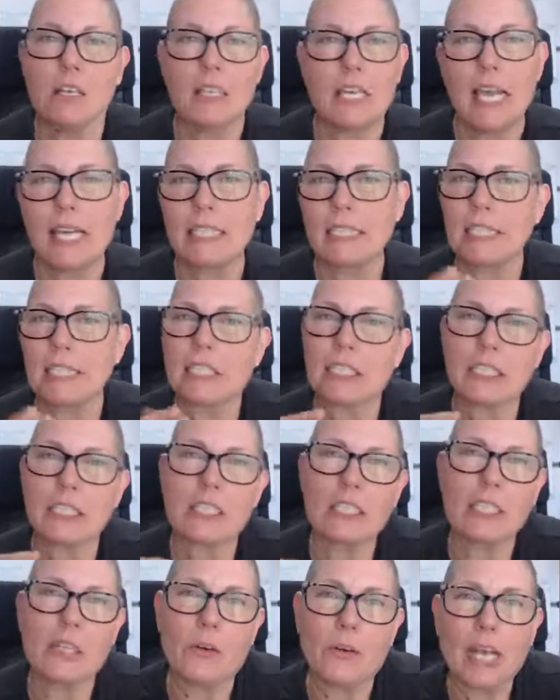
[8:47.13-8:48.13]
He has to
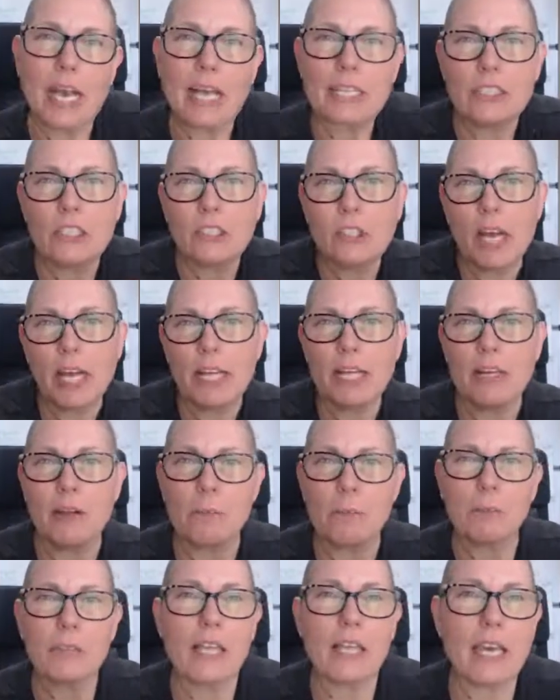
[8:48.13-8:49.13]
just, you know, he has to try to
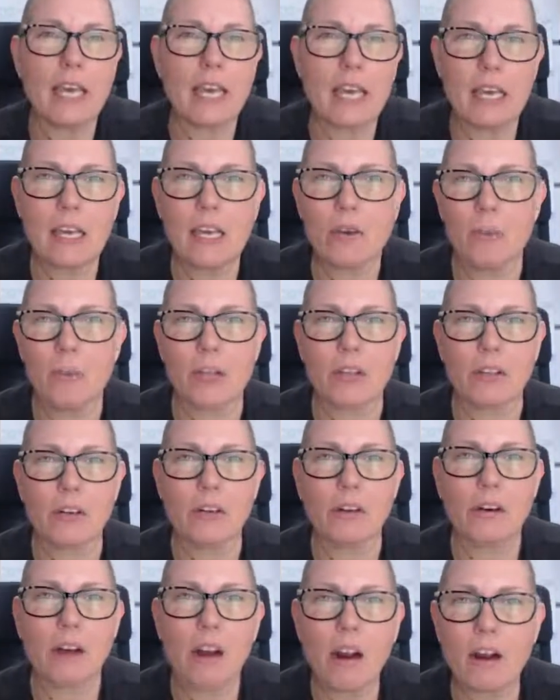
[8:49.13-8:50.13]
play with
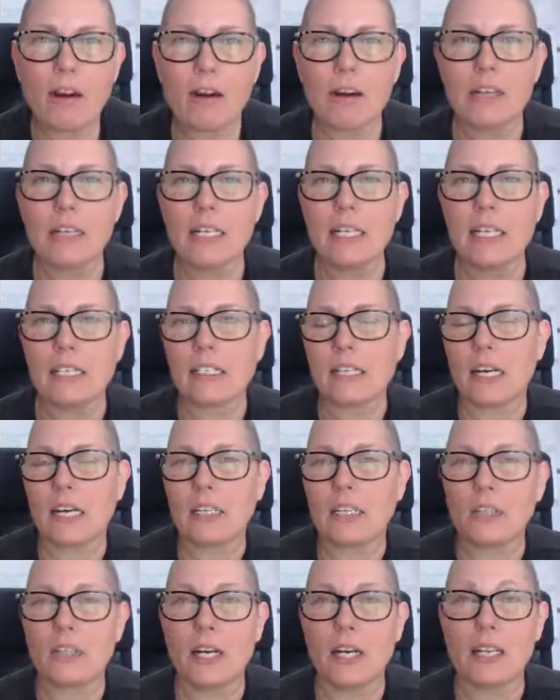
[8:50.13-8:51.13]
her heart. He's got
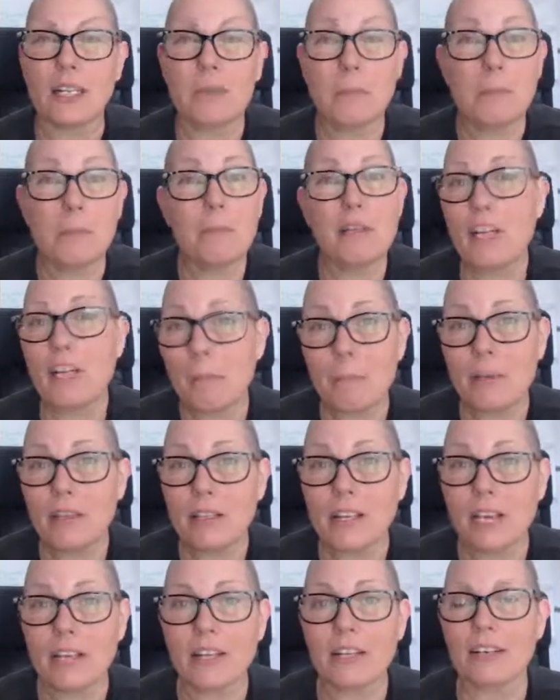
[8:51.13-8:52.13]
to try to
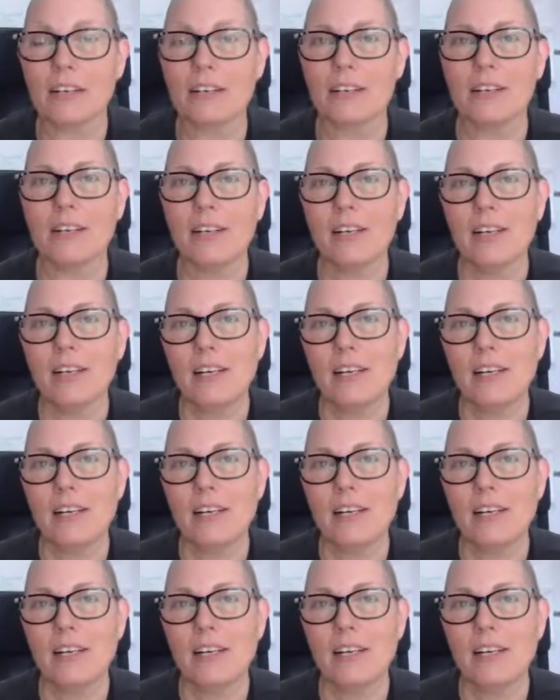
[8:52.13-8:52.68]
manipulate her